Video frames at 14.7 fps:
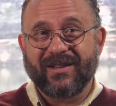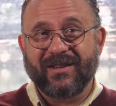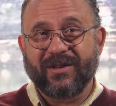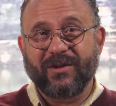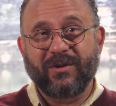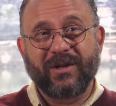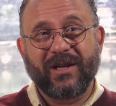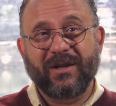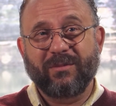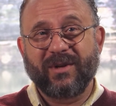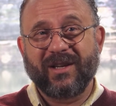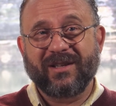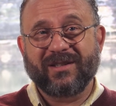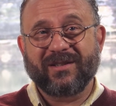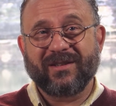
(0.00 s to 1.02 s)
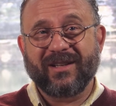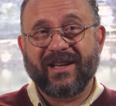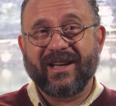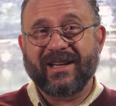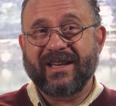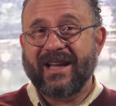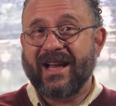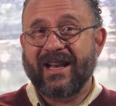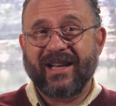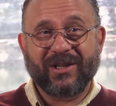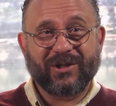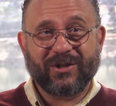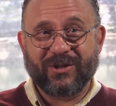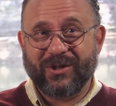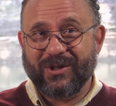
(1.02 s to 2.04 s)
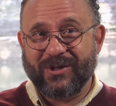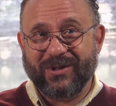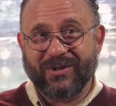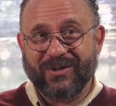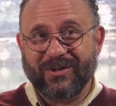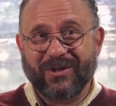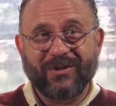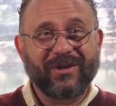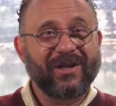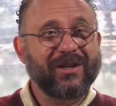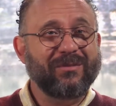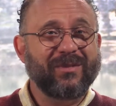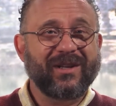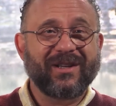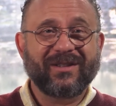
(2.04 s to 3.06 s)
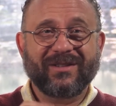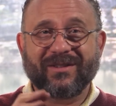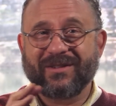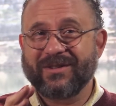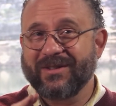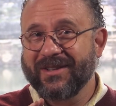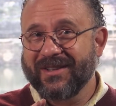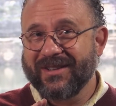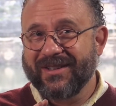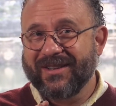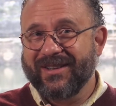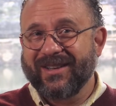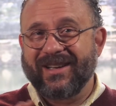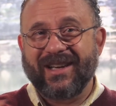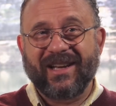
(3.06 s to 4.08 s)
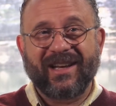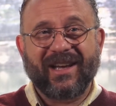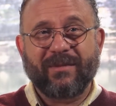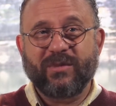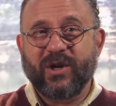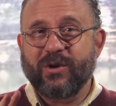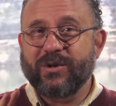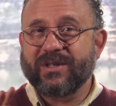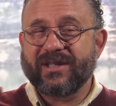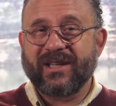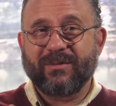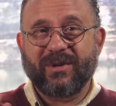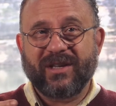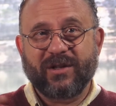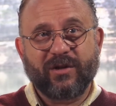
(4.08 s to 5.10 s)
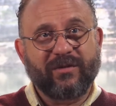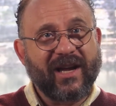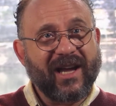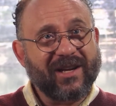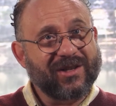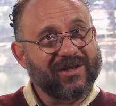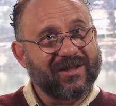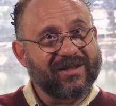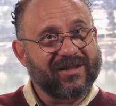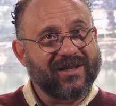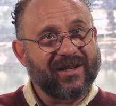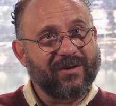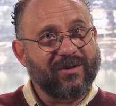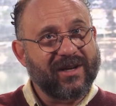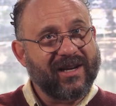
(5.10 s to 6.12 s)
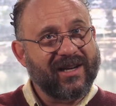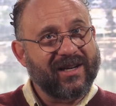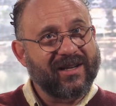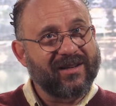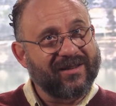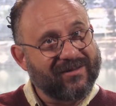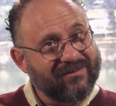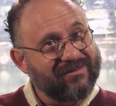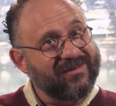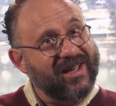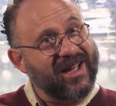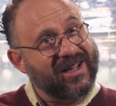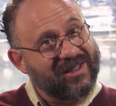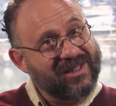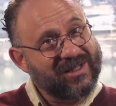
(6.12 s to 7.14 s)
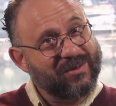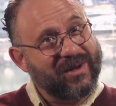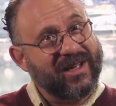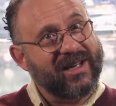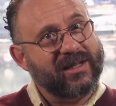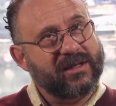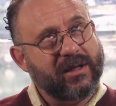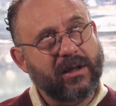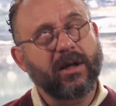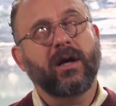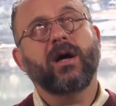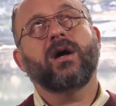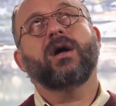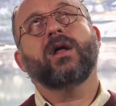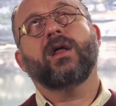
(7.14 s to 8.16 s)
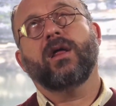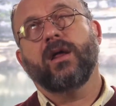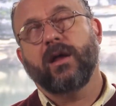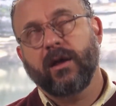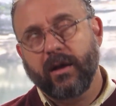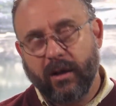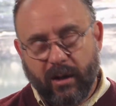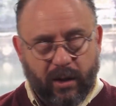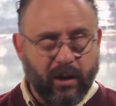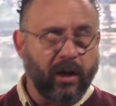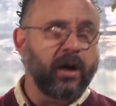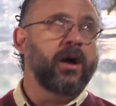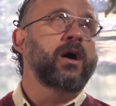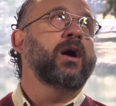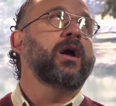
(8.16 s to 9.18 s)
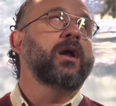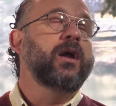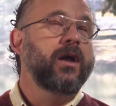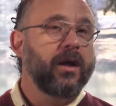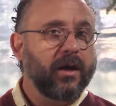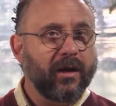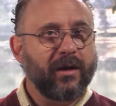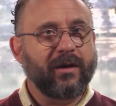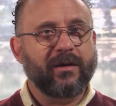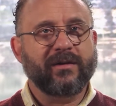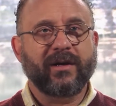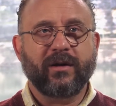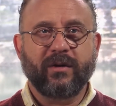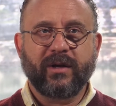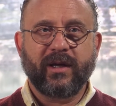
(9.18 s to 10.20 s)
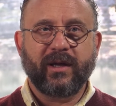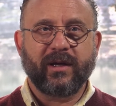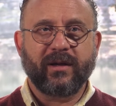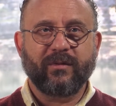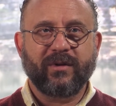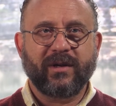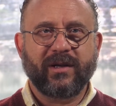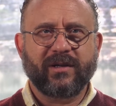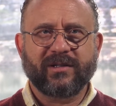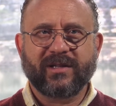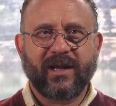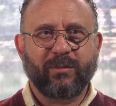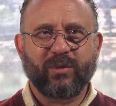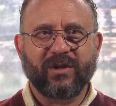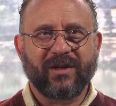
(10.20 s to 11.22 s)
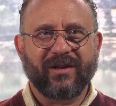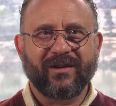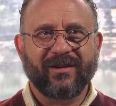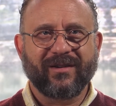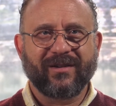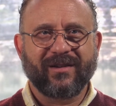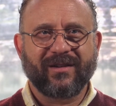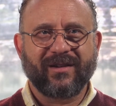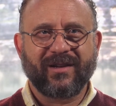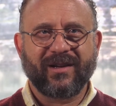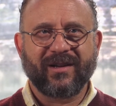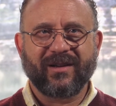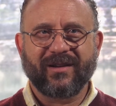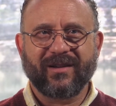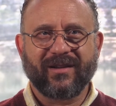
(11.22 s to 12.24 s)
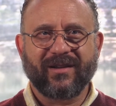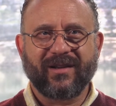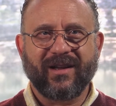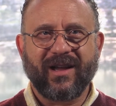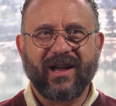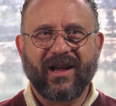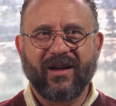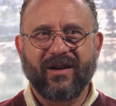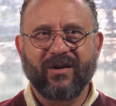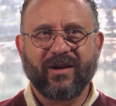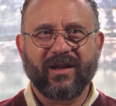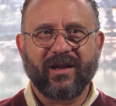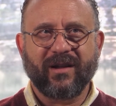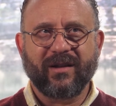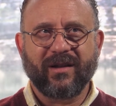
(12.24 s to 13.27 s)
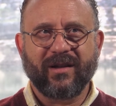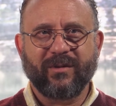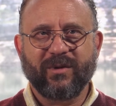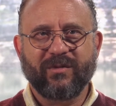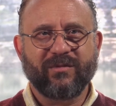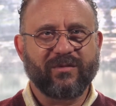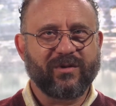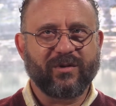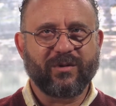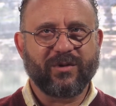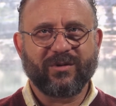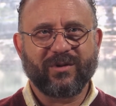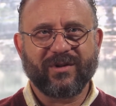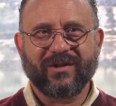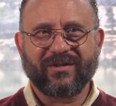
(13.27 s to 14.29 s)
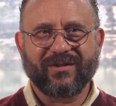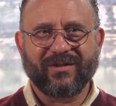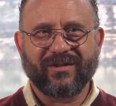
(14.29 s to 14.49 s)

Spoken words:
You need me to like not lecture you. You need me to, and I'm noticing in their reactions, like when I act this way, I see, oh, God, you know, like, okay, what's happened there? Like, okay, let me go through this.